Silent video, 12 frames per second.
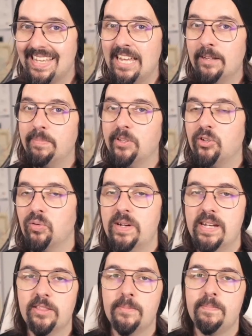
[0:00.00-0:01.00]
in
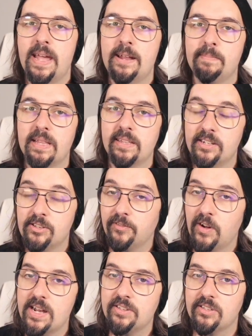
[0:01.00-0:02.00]
between the main melody's
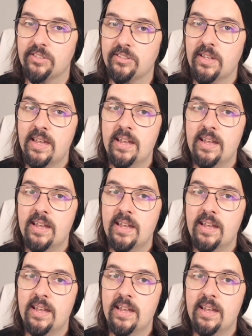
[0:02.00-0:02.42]
phrases,